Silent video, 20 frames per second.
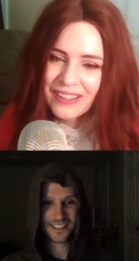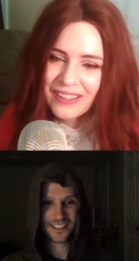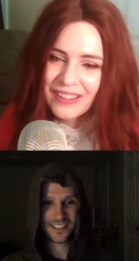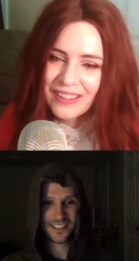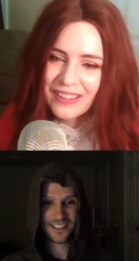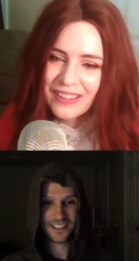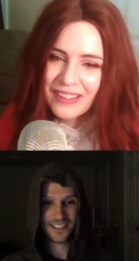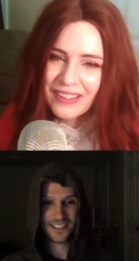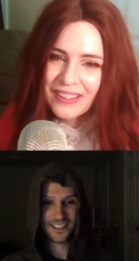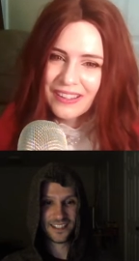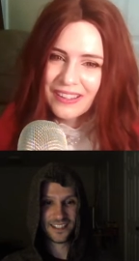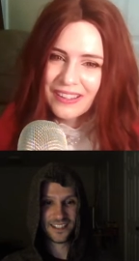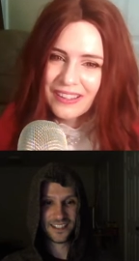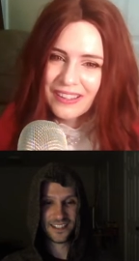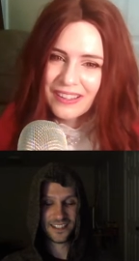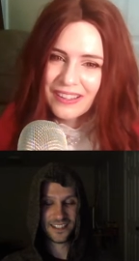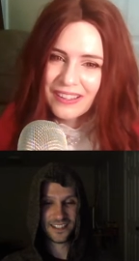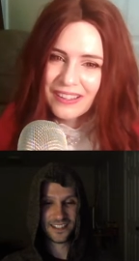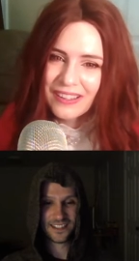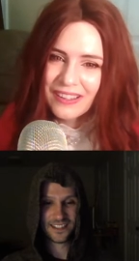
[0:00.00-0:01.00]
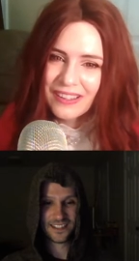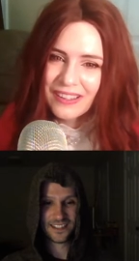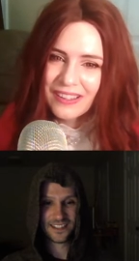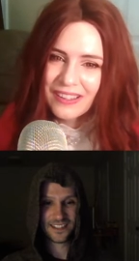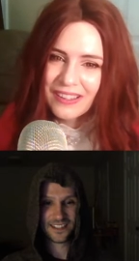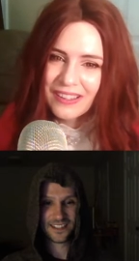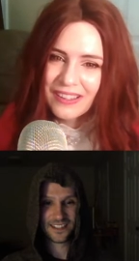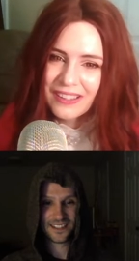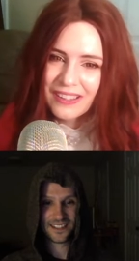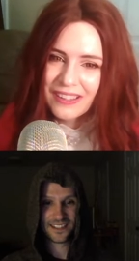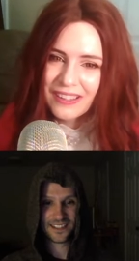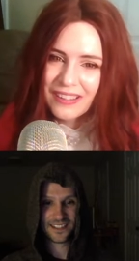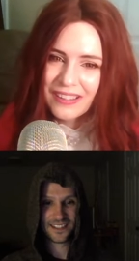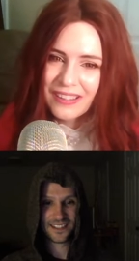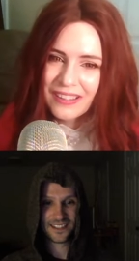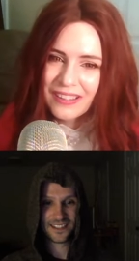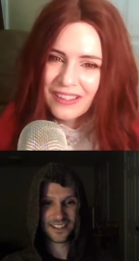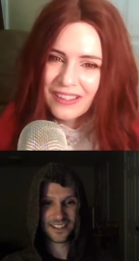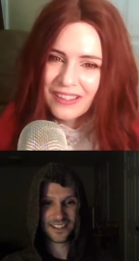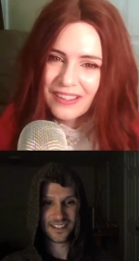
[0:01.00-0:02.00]

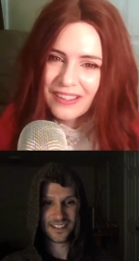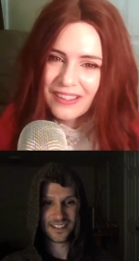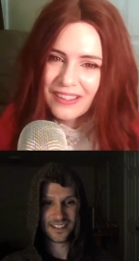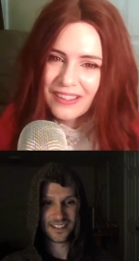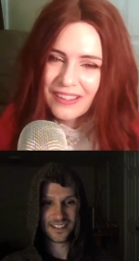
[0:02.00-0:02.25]
(no one is talking)